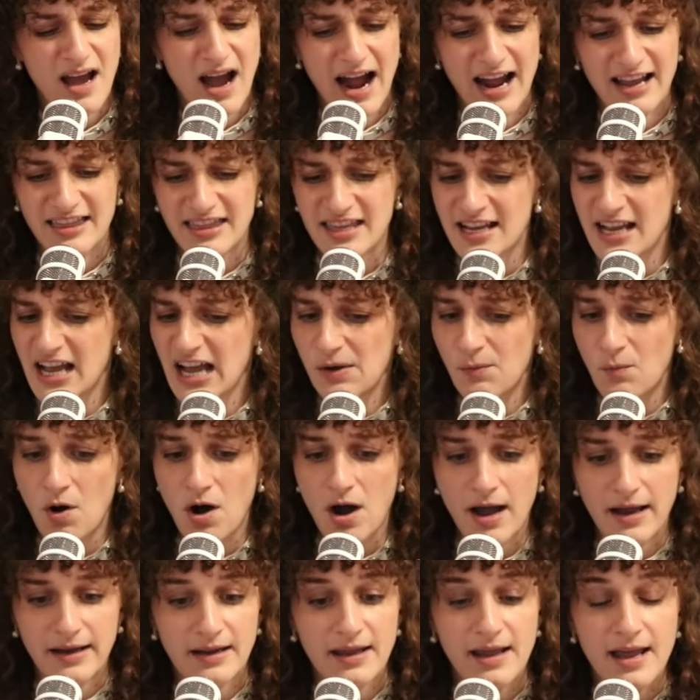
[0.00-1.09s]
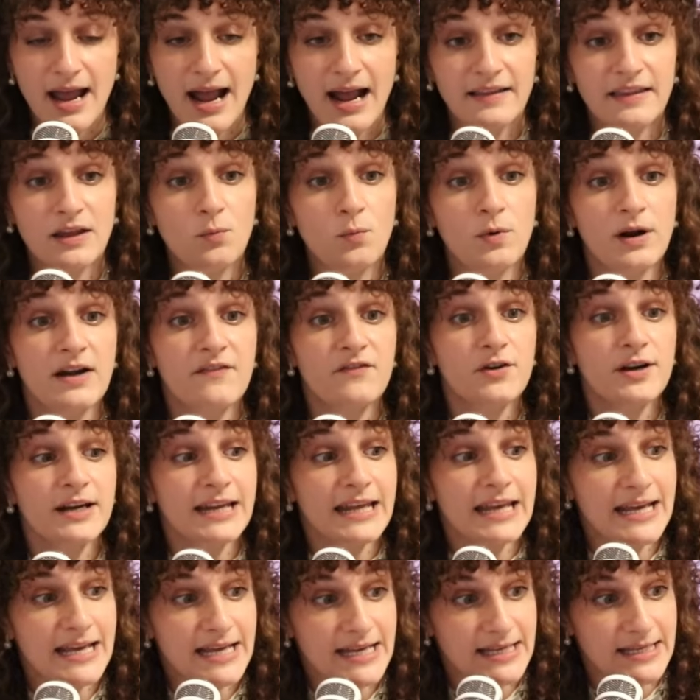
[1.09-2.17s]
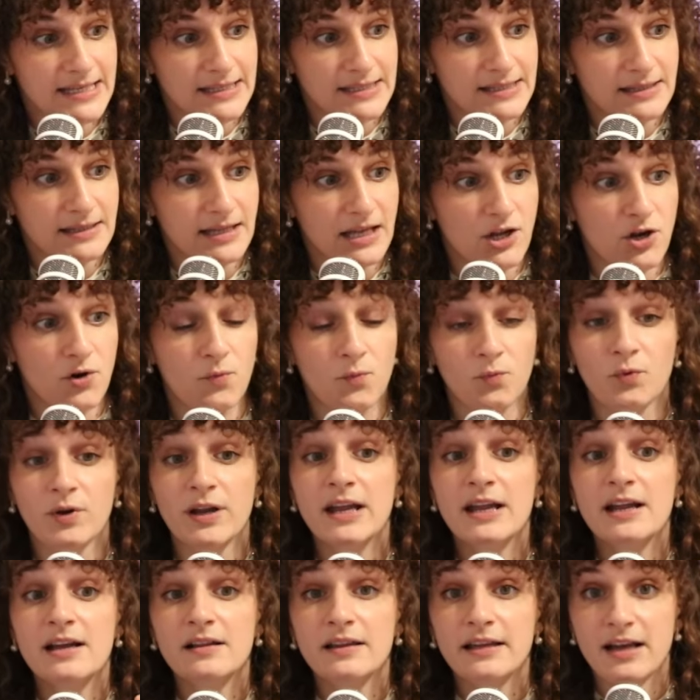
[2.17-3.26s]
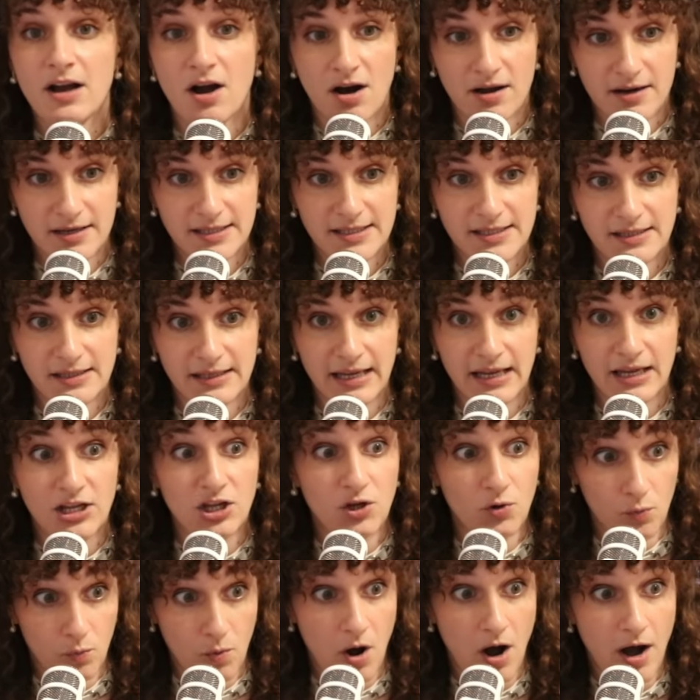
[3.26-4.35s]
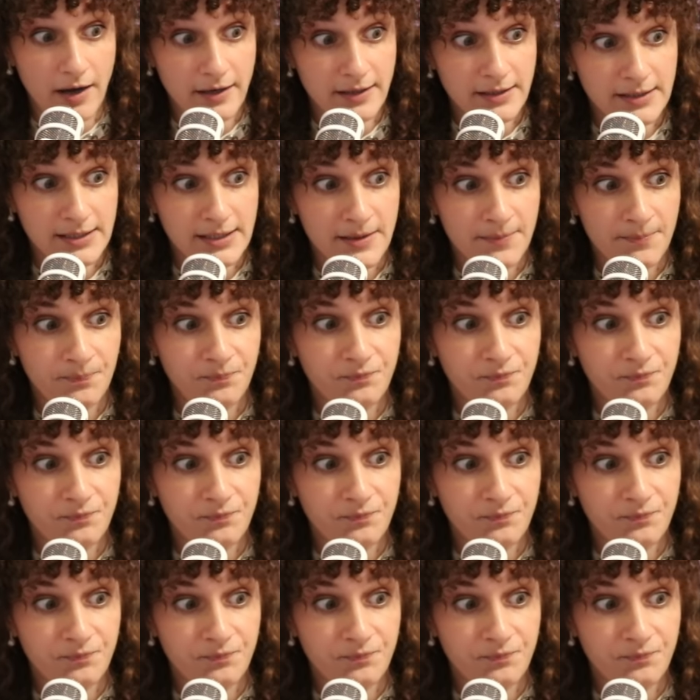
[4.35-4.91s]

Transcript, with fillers: I think I want, and then whatever it is that you're really honestly you want,